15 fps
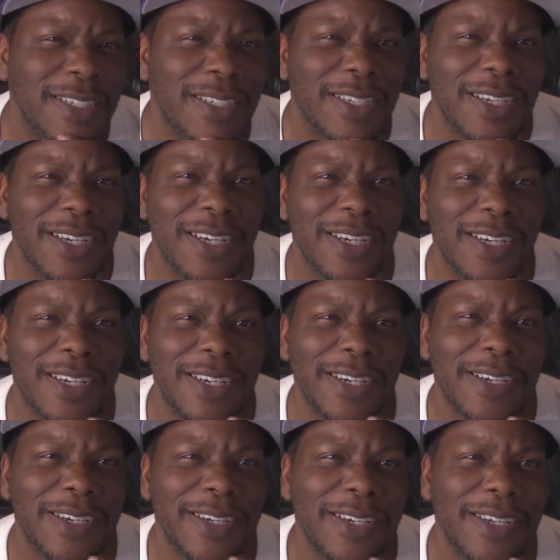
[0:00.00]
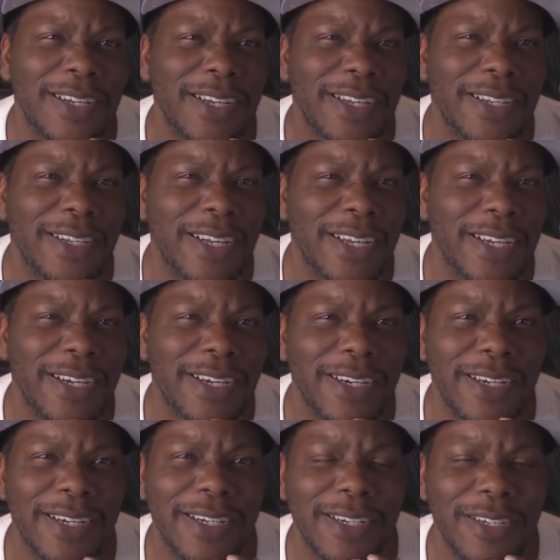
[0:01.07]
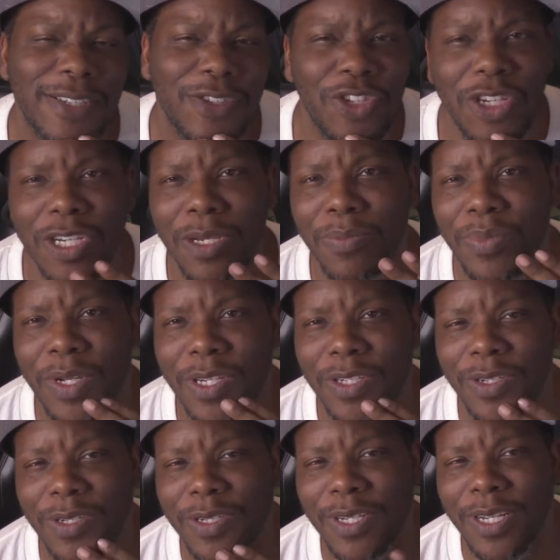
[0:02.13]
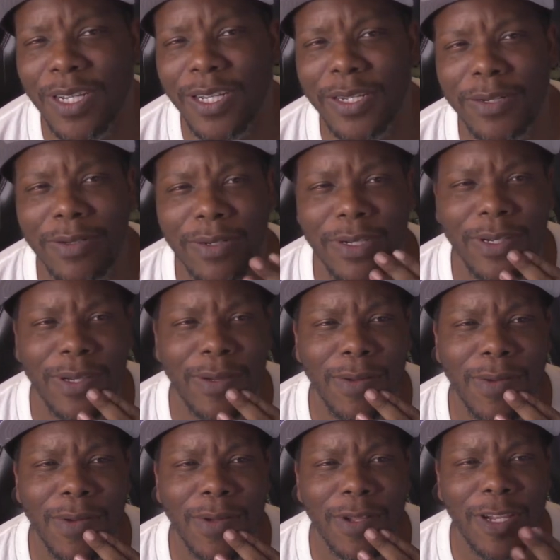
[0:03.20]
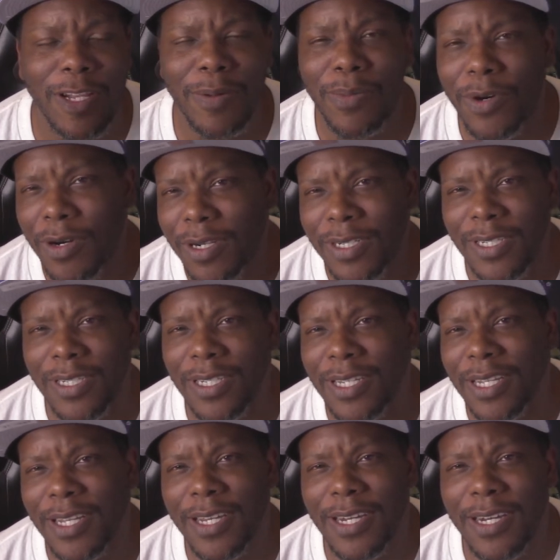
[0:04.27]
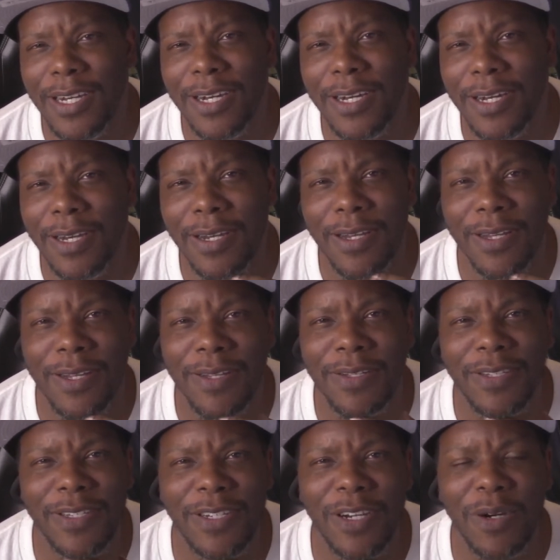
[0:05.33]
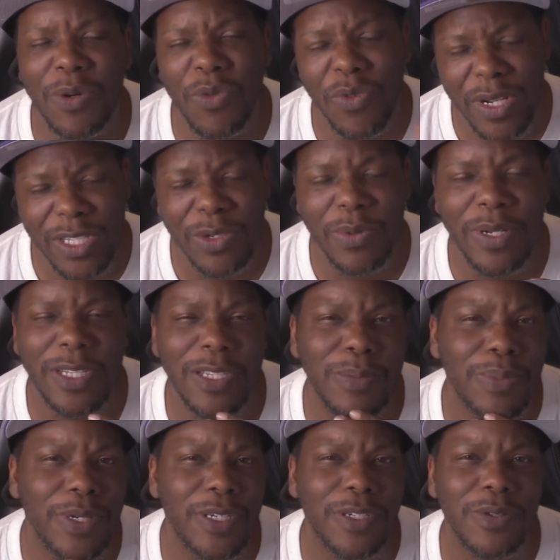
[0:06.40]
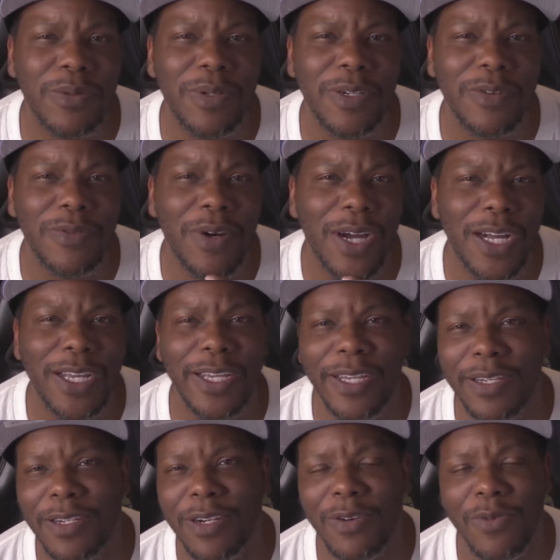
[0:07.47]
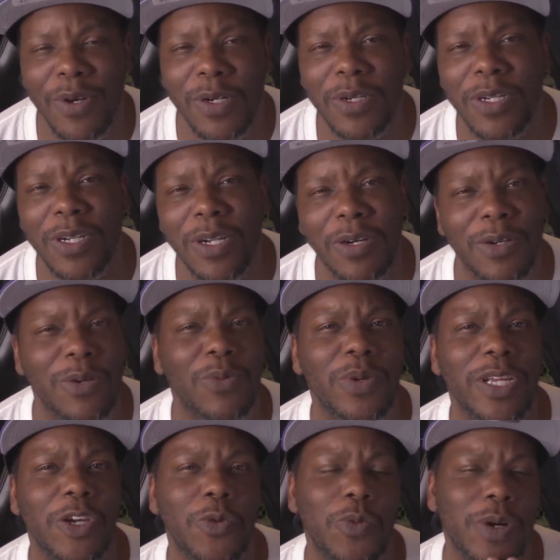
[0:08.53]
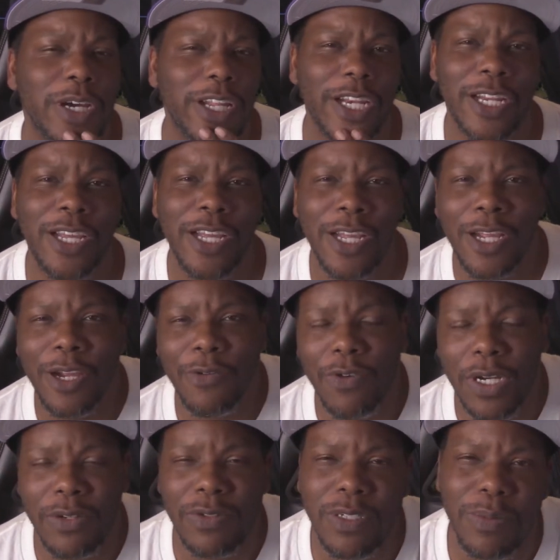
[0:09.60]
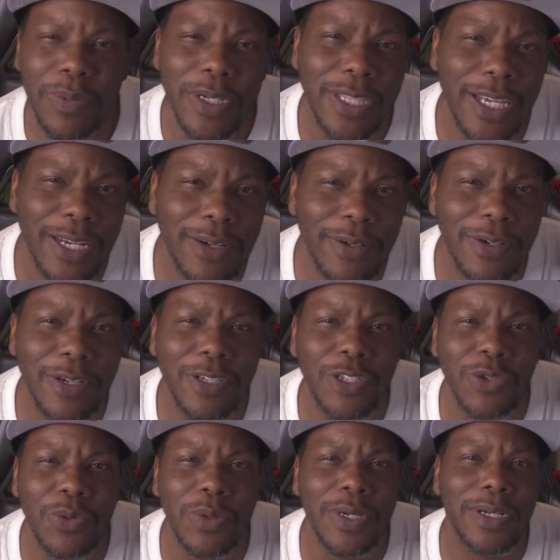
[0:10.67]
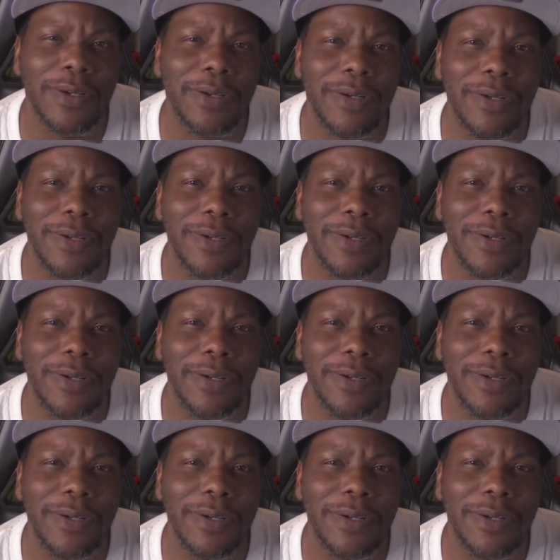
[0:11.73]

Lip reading: And they took a picture. Then Lamar sent, retweeted the picture with a rocket, you know, rolling on a week one. Ravens put that on their Twitter.